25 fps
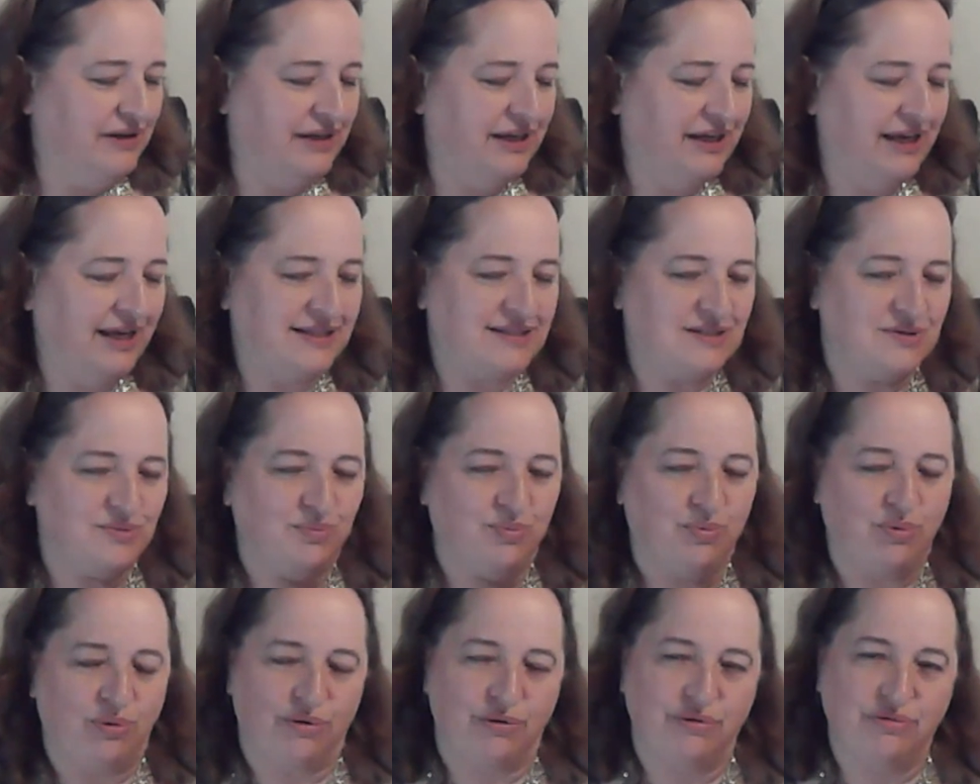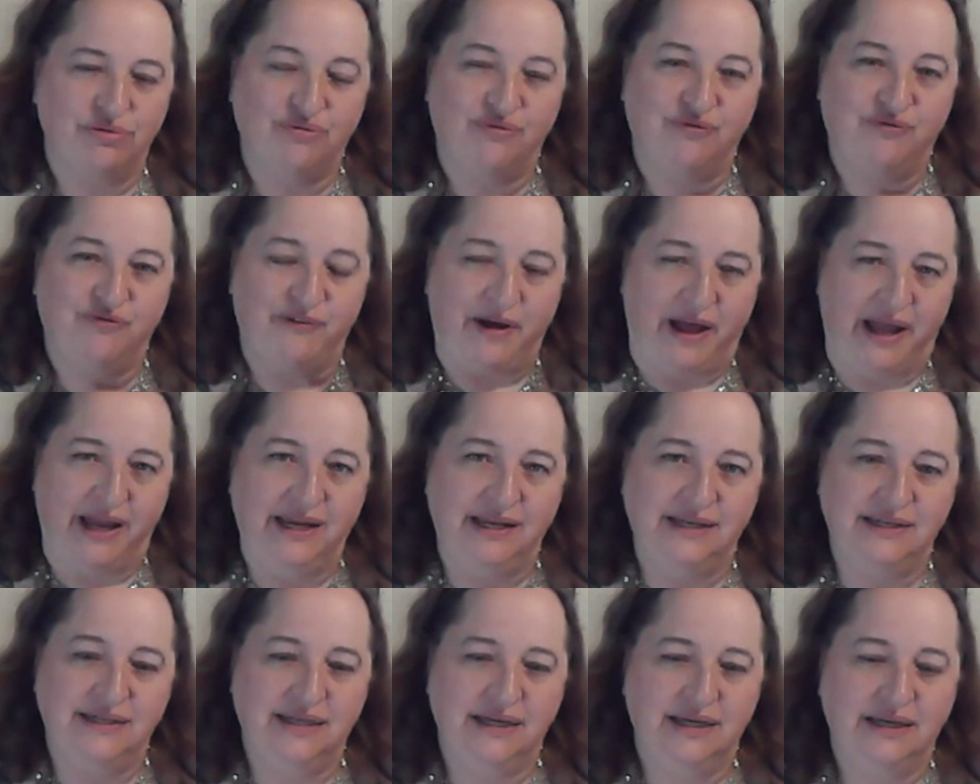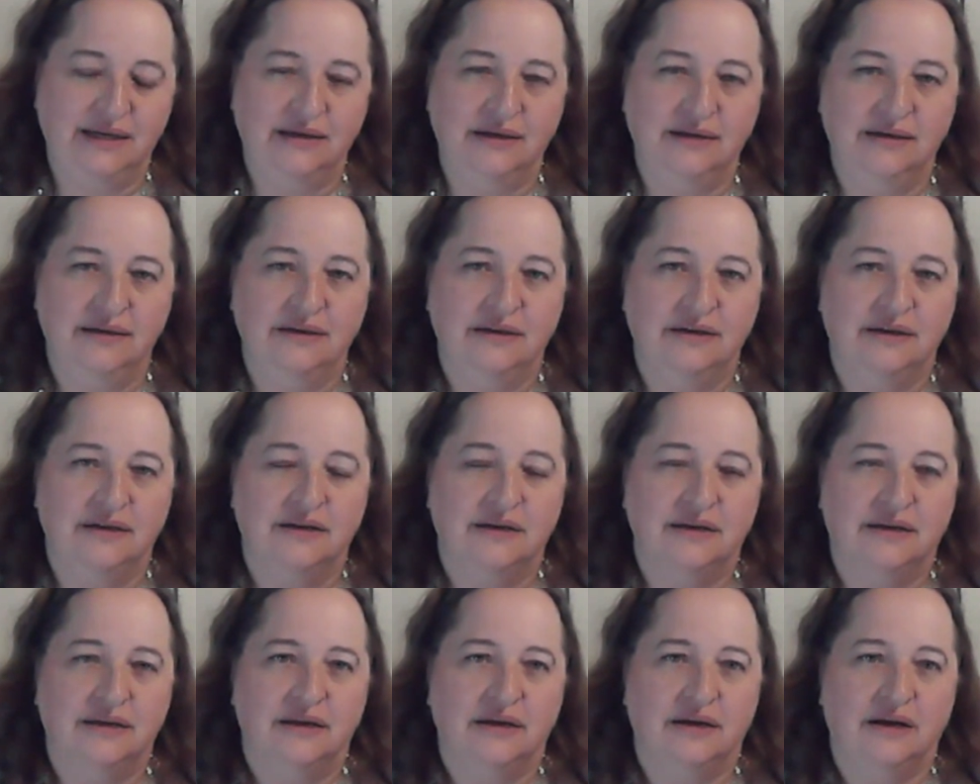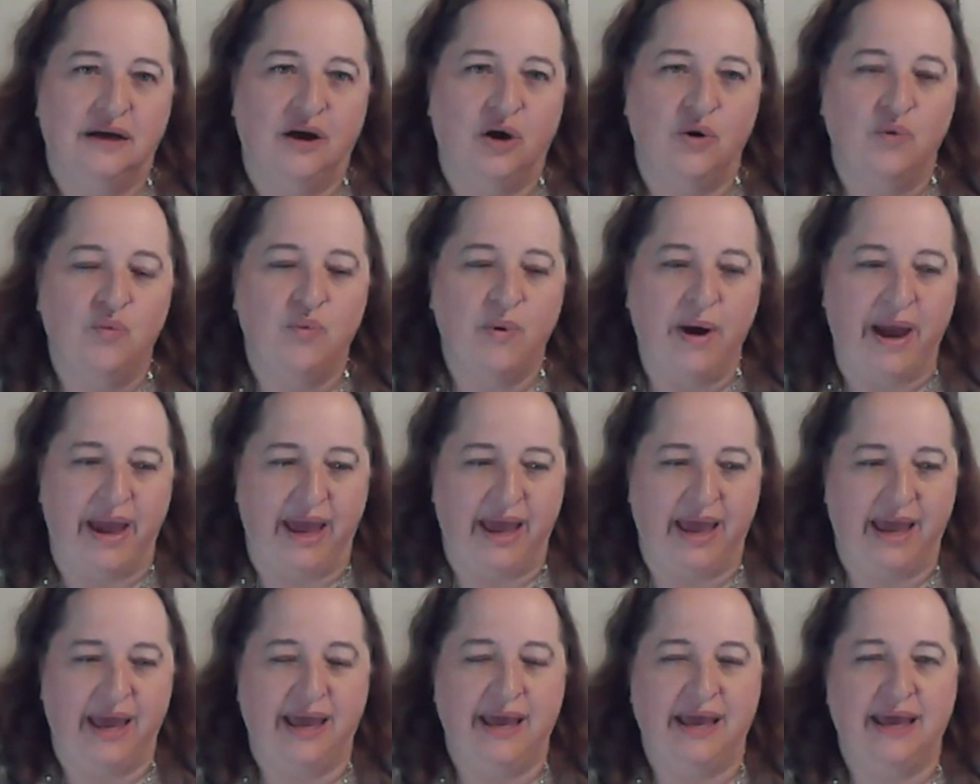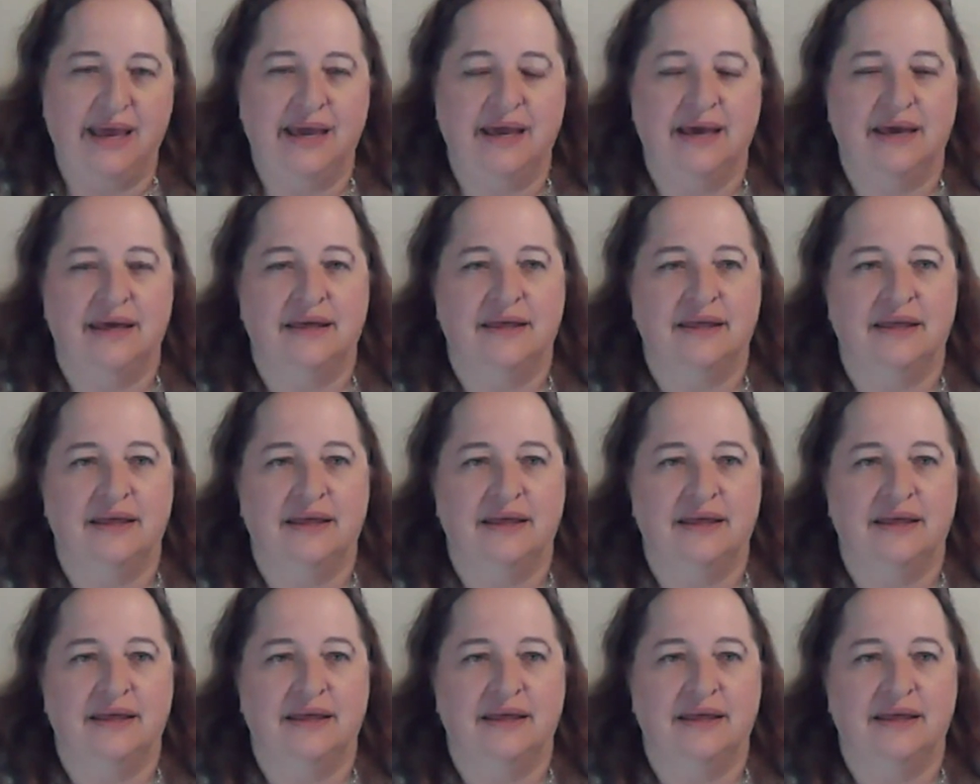it's worth finding a way